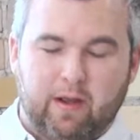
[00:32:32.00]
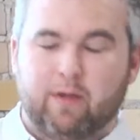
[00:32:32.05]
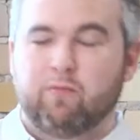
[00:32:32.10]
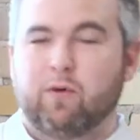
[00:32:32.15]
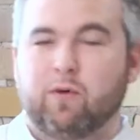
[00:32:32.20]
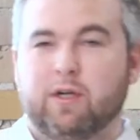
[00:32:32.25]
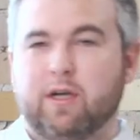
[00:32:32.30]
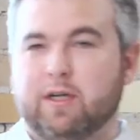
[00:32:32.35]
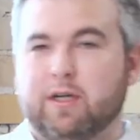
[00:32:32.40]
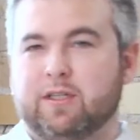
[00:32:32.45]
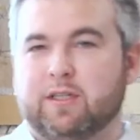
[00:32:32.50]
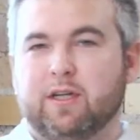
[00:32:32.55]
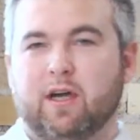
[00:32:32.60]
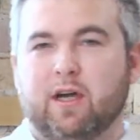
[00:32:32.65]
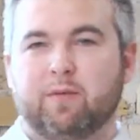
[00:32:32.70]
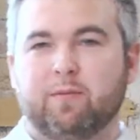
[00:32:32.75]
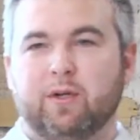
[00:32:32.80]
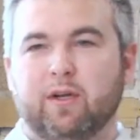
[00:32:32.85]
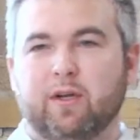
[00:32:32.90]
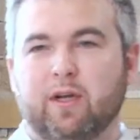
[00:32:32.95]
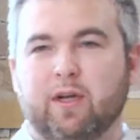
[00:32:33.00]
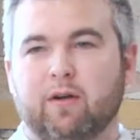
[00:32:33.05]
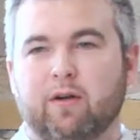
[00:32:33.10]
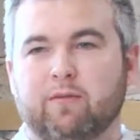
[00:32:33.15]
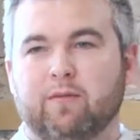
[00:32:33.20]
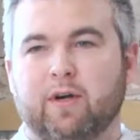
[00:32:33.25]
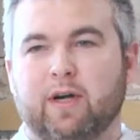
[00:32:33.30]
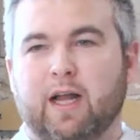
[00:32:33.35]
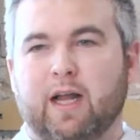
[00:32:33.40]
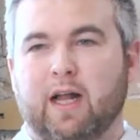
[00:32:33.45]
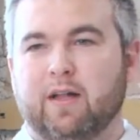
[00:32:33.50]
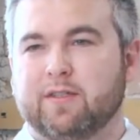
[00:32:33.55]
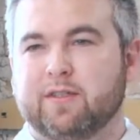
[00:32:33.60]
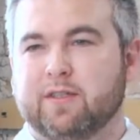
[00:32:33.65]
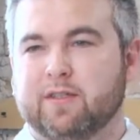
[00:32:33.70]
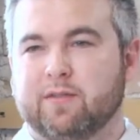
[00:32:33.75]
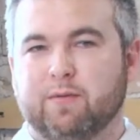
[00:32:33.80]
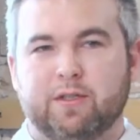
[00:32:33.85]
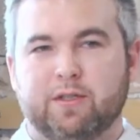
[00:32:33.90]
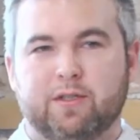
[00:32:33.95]
What kind of time are you allowing for
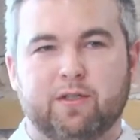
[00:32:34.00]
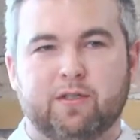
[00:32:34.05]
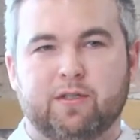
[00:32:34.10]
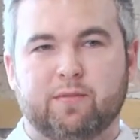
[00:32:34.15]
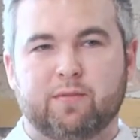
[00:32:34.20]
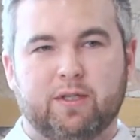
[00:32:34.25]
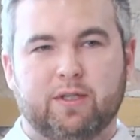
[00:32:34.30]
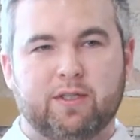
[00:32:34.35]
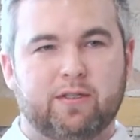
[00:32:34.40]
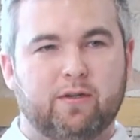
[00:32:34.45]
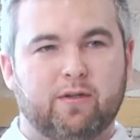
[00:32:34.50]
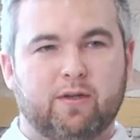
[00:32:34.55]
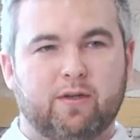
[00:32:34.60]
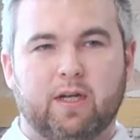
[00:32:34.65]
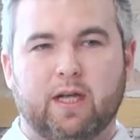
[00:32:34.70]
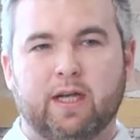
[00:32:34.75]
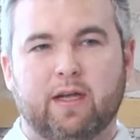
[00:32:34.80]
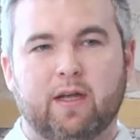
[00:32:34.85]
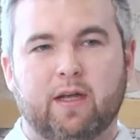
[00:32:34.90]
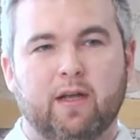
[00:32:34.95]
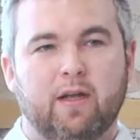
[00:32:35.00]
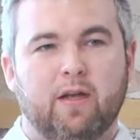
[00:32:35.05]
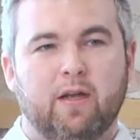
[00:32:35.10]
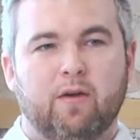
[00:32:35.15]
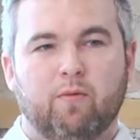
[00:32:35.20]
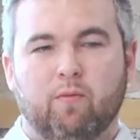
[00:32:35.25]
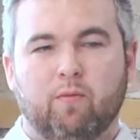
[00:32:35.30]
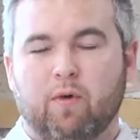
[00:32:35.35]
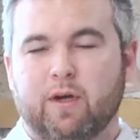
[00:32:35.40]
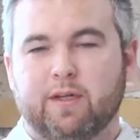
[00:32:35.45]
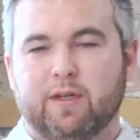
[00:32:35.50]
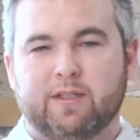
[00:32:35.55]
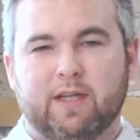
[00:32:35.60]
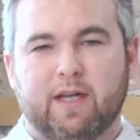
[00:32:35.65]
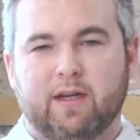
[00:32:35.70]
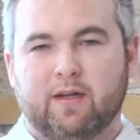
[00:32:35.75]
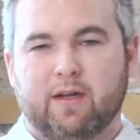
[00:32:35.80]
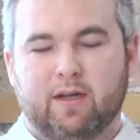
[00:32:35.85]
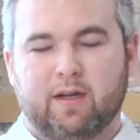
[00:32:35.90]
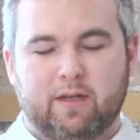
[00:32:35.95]
analysis? What do your sprints look like? What does
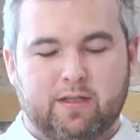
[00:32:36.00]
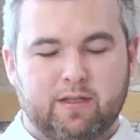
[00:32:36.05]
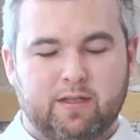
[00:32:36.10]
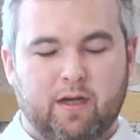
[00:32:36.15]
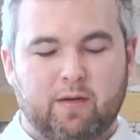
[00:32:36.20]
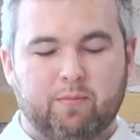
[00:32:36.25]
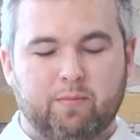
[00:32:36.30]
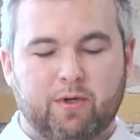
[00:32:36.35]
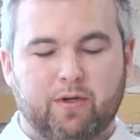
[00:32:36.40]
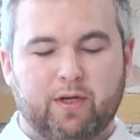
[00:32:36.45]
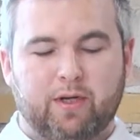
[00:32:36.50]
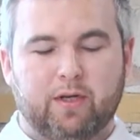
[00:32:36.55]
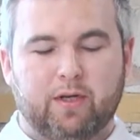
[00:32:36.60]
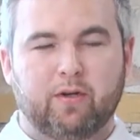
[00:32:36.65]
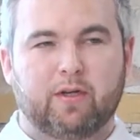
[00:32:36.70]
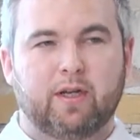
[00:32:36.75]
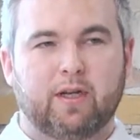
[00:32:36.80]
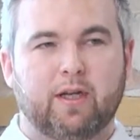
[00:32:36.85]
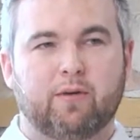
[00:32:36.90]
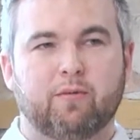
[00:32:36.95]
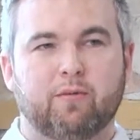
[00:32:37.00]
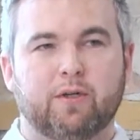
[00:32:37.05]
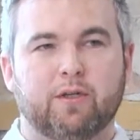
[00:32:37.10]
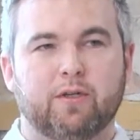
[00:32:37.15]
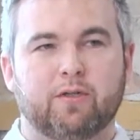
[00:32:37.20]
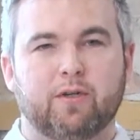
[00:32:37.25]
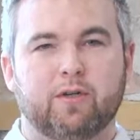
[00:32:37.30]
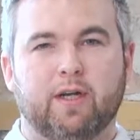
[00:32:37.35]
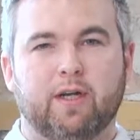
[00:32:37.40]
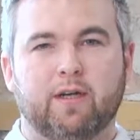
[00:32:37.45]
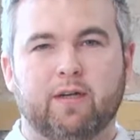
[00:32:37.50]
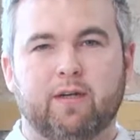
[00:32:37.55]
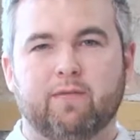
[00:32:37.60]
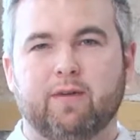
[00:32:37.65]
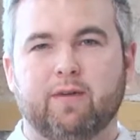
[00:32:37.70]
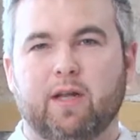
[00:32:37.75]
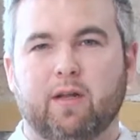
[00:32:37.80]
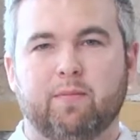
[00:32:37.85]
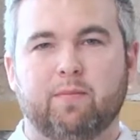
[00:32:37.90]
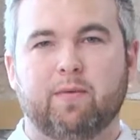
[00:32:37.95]
that kind of time period look like where you're trying to
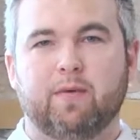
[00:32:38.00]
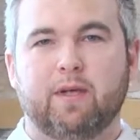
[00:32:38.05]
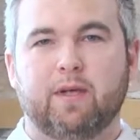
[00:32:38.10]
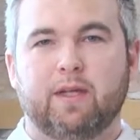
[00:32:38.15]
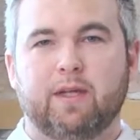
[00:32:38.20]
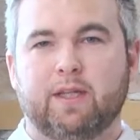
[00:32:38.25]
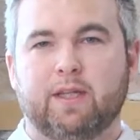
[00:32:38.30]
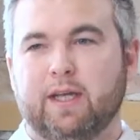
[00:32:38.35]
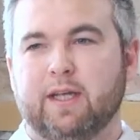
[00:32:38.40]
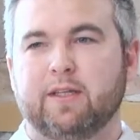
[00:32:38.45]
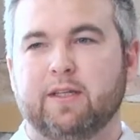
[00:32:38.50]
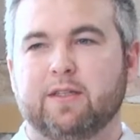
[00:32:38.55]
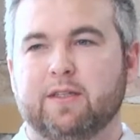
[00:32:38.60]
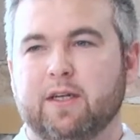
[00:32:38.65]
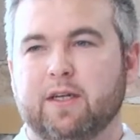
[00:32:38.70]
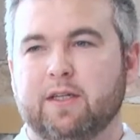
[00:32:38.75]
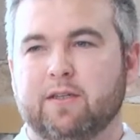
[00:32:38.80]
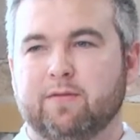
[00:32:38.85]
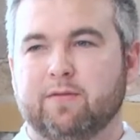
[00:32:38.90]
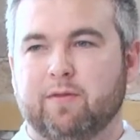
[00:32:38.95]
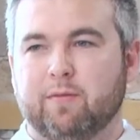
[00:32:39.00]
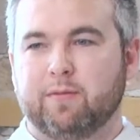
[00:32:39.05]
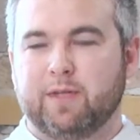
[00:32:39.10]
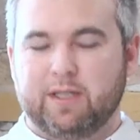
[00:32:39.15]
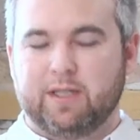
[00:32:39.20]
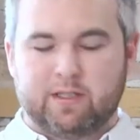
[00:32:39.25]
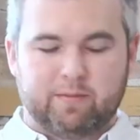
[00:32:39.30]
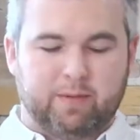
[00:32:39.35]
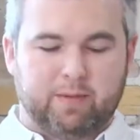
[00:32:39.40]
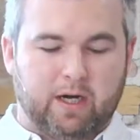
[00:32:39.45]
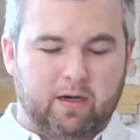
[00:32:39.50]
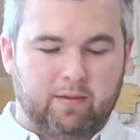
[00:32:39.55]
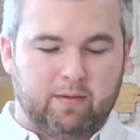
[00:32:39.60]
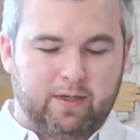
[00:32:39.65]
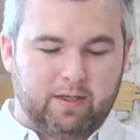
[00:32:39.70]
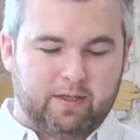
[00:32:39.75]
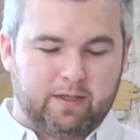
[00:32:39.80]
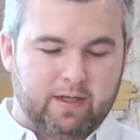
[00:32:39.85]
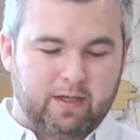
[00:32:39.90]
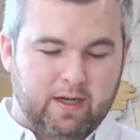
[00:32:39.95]
develop the insights from the
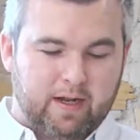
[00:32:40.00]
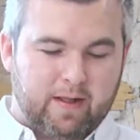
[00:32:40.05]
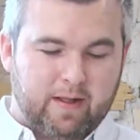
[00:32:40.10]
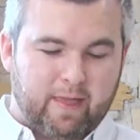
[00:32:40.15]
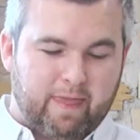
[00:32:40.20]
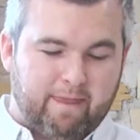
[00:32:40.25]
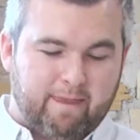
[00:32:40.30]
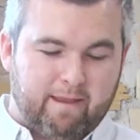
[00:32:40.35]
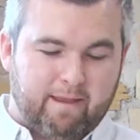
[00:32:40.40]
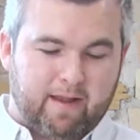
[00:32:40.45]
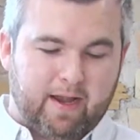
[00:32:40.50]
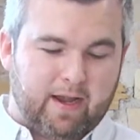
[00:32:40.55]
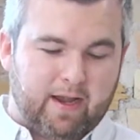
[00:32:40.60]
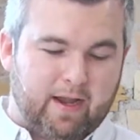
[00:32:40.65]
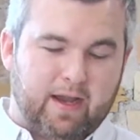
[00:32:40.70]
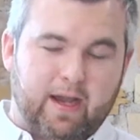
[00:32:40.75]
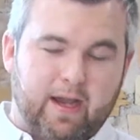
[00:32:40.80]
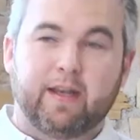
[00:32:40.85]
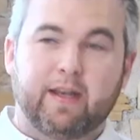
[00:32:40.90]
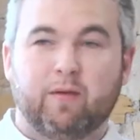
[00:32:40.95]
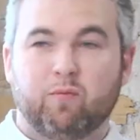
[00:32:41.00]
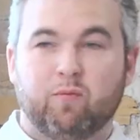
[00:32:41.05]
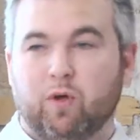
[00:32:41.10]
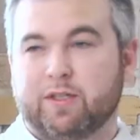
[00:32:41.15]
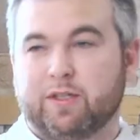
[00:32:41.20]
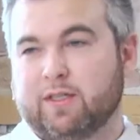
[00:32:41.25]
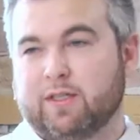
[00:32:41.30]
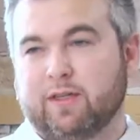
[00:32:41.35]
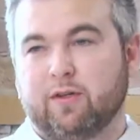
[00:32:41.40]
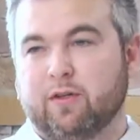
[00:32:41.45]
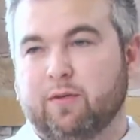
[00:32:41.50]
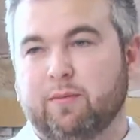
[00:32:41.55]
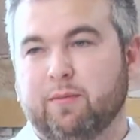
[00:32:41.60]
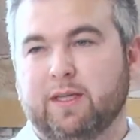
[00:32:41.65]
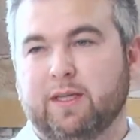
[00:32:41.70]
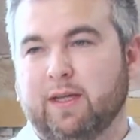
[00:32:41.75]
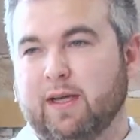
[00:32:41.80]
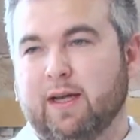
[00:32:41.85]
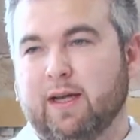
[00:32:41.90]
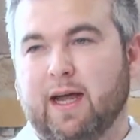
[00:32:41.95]
experiment? And then what's going to be
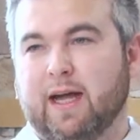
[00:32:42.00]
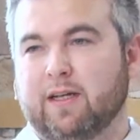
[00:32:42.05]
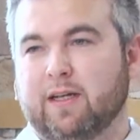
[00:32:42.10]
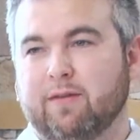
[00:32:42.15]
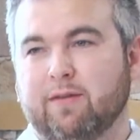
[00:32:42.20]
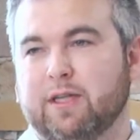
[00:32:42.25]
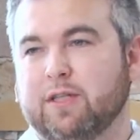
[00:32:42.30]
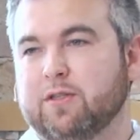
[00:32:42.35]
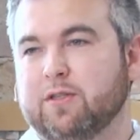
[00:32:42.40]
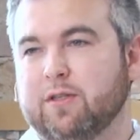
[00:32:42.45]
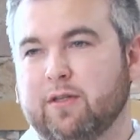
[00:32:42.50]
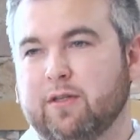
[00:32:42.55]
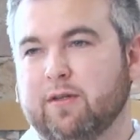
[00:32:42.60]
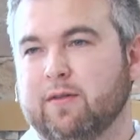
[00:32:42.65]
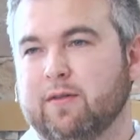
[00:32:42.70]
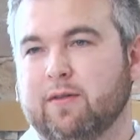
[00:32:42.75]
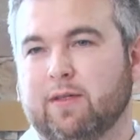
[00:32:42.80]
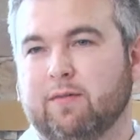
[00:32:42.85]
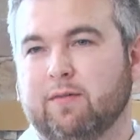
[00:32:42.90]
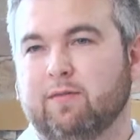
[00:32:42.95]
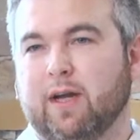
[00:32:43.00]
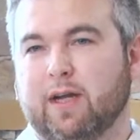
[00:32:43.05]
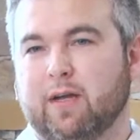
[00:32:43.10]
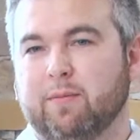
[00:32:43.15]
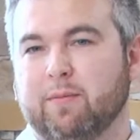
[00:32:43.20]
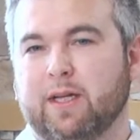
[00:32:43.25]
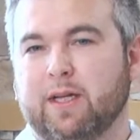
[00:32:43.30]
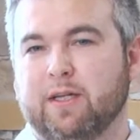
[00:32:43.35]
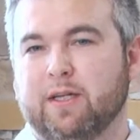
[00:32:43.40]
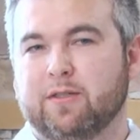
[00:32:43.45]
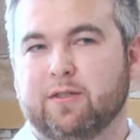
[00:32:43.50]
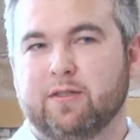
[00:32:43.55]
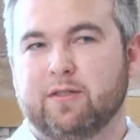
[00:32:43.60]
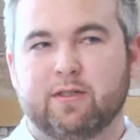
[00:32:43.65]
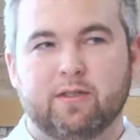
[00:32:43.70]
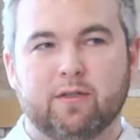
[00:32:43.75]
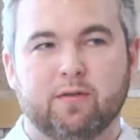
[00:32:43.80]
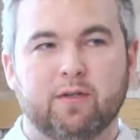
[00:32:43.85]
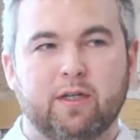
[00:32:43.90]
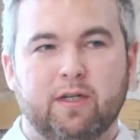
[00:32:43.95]
the activation, the recommendation?
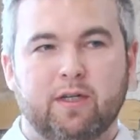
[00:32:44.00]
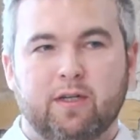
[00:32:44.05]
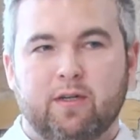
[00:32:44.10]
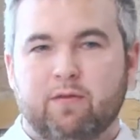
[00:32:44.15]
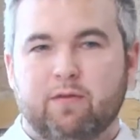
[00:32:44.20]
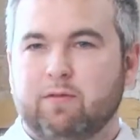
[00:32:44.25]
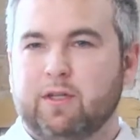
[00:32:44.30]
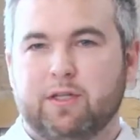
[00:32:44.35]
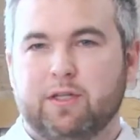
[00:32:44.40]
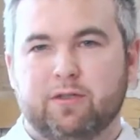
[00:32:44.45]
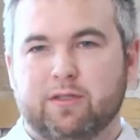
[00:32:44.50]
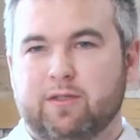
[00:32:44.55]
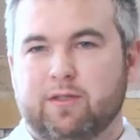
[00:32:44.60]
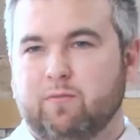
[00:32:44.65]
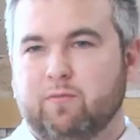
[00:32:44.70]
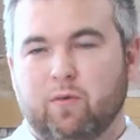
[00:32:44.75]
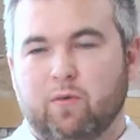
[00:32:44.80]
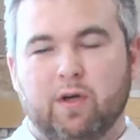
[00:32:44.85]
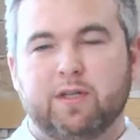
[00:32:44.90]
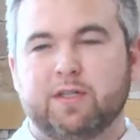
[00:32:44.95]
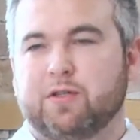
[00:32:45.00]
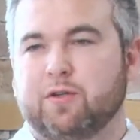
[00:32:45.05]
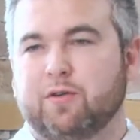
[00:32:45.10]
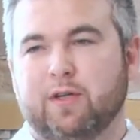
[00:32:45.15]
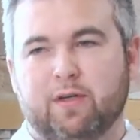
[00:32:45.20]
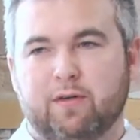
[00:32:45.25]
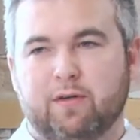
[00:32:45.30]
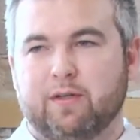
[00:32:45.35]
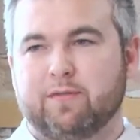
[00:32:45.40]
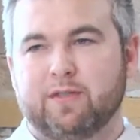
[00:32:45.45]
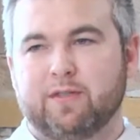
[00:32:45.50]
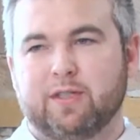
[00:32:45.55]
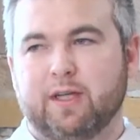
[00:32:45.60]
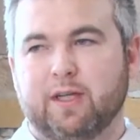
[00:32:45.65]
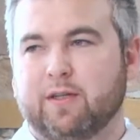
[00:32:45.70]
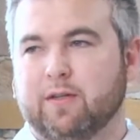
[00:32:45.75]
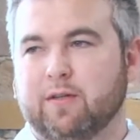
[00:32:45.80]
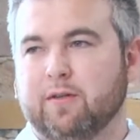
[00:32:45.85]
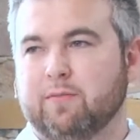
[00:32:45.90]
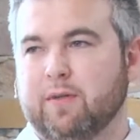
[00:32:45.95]
So really just what is your iterative
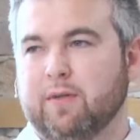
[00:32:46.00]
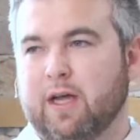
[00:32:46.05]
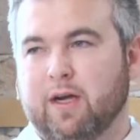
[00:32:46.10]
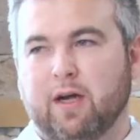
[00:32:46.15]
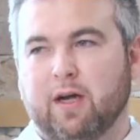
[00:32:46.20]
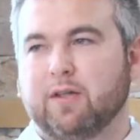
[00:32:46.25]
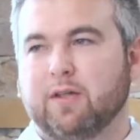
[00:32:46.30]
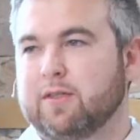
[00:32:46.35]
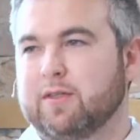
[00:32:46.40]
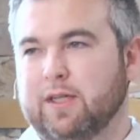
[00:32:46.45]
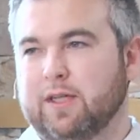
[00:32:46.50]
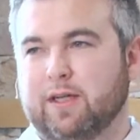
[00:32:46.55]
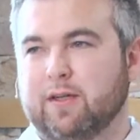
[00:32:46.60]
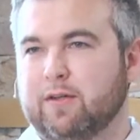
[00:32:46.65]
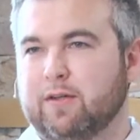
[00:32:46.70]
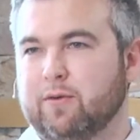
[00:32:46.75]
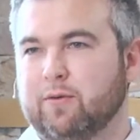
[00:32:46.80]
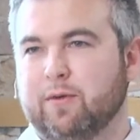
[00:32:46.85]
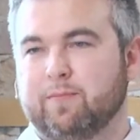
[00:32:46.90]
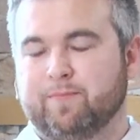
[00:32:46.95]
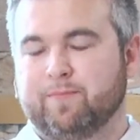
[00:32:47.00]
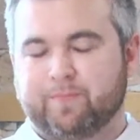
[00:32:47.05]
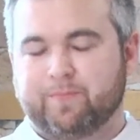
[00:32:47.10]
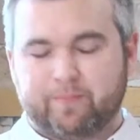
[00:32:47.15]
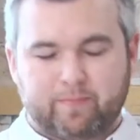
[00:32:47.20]
cycle, and are you sticking to it?